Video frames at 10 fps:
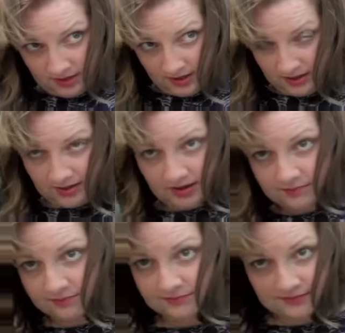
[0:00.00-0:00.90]
like
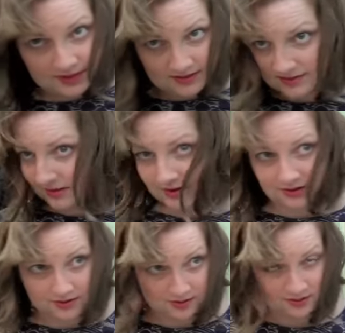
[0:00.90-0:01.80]
that.
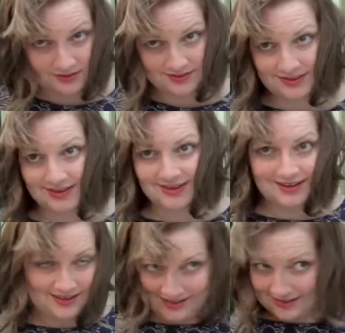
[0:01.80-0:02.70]
So
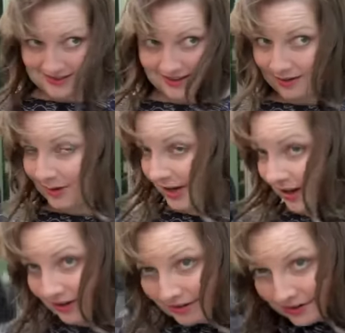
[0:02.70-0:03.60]
there we
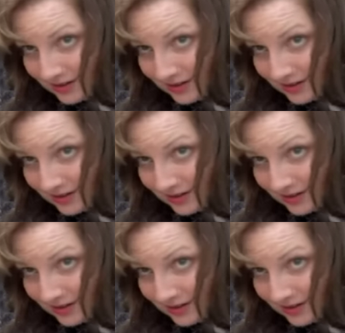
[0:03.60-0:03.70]
go.